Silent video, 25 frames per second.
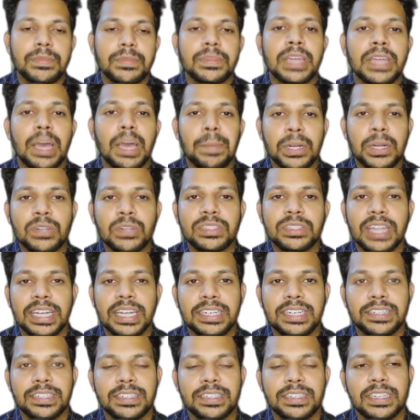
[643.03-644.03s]
the
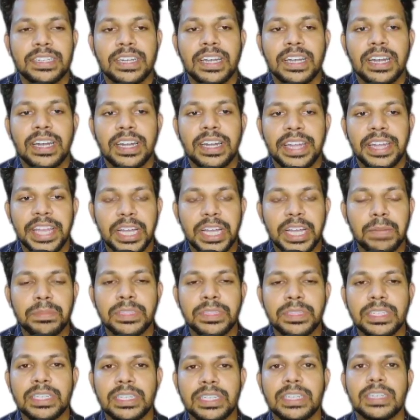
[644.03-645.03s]
hepatocytes take
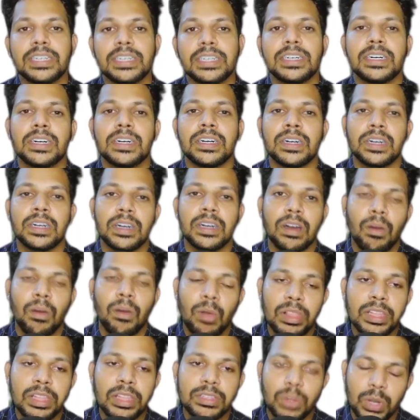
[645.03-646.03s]
up the
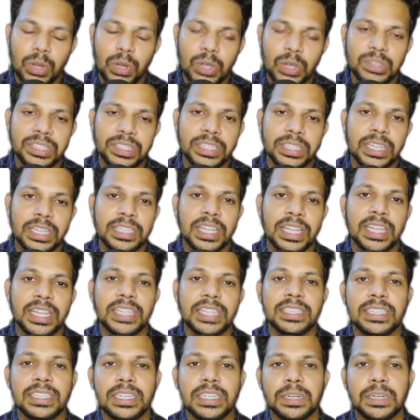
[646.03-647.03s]
all the solutes that are there
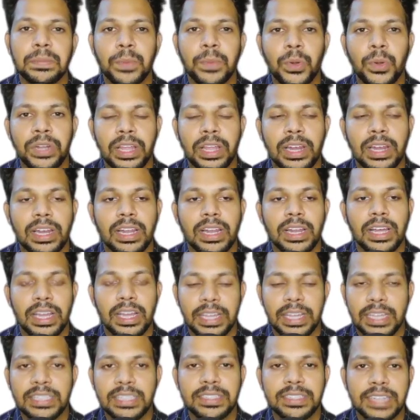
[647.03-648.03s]
in the portal
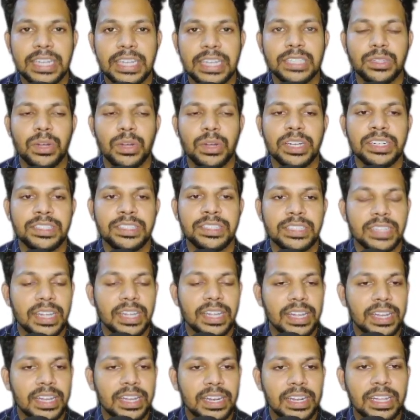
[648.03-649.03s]
in the sinusoids.
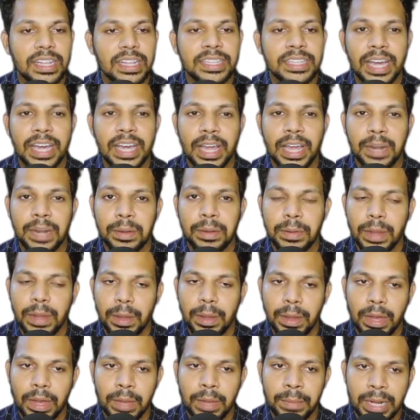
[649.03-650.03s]
They are
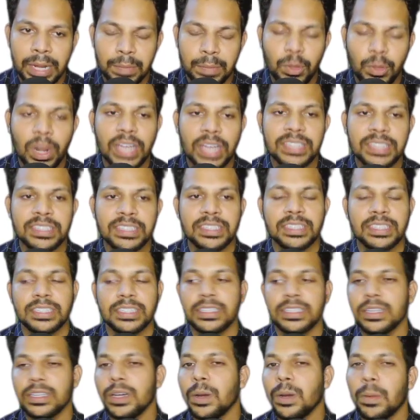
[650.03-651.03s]
metabolized
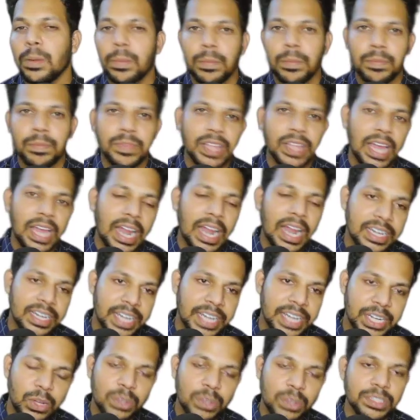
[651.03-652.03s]

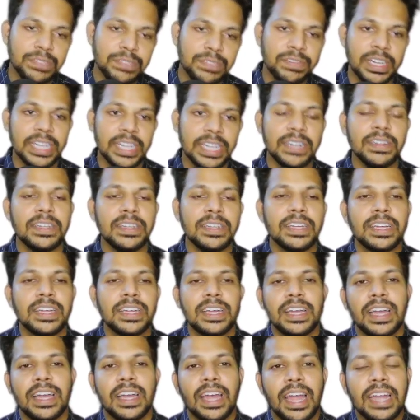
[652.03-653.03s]
and detoxified,
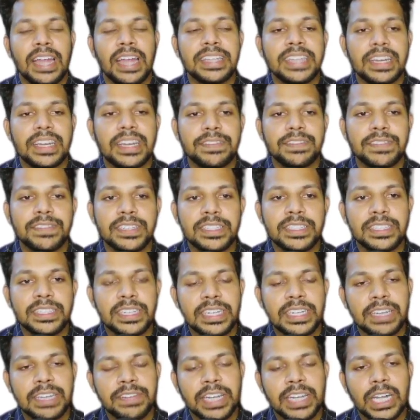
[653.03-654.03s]
and they are
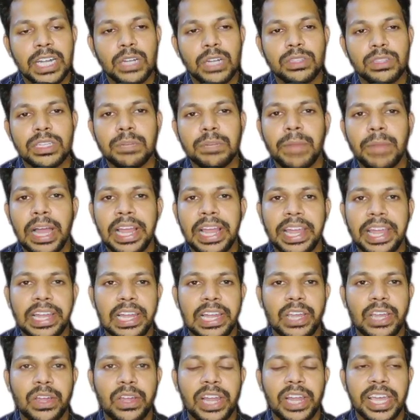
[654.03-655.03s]
further given into the bile
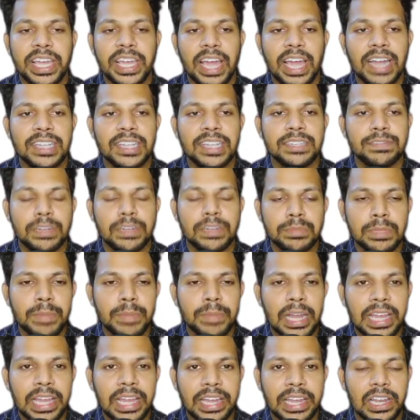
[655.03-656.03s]
canaliculi, and from the
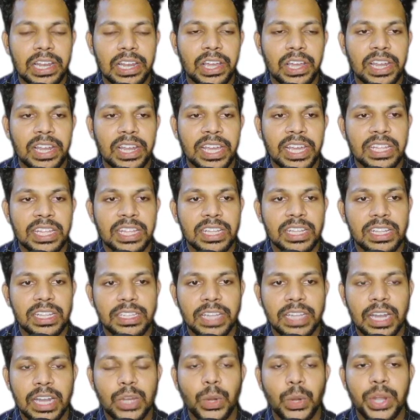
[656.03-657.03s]
bile canaliculi
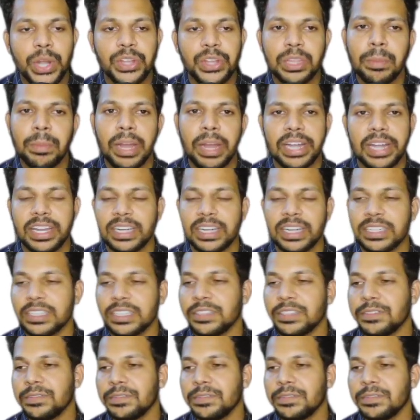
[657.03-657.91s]
they will go into the bile duct.